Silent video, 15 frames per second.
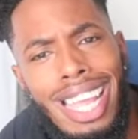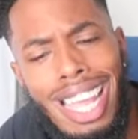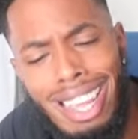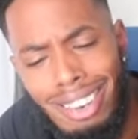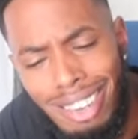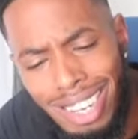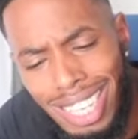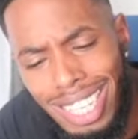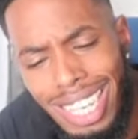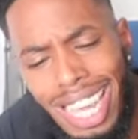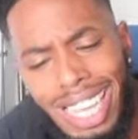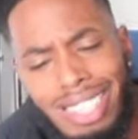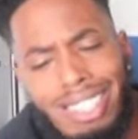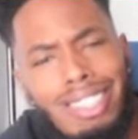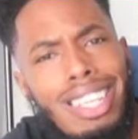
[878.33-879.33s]
He looking
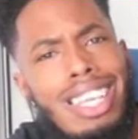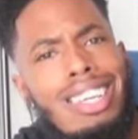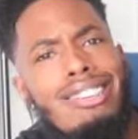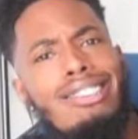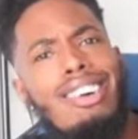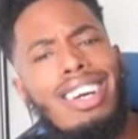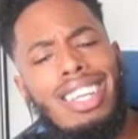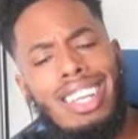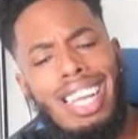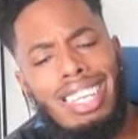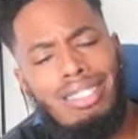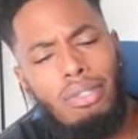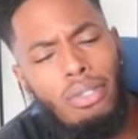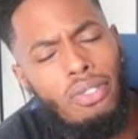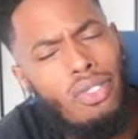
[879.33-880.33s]
like
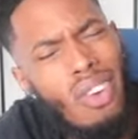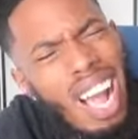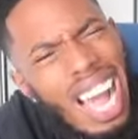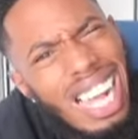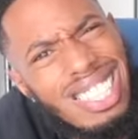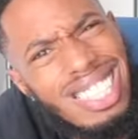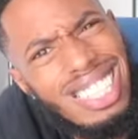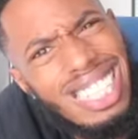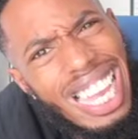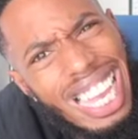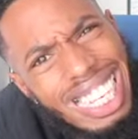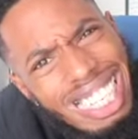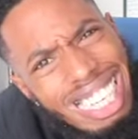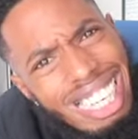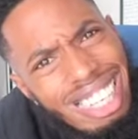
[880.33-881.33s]
some fried
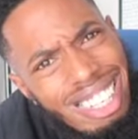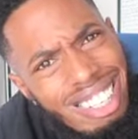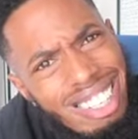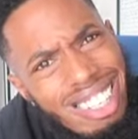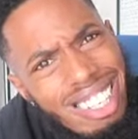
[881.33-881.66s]
chicken.